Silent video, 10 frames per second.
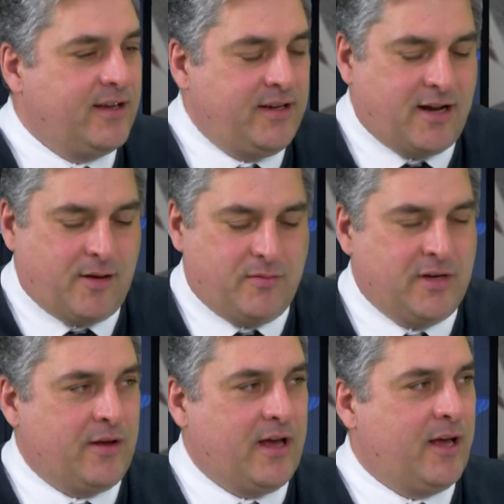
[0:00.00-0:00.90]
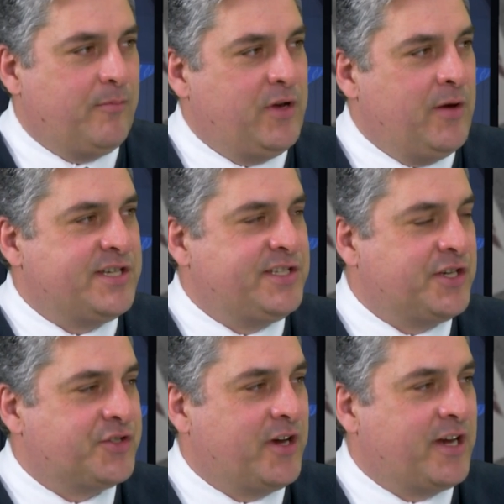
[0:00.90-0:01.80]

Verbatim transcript: you know, L uh, Lewis District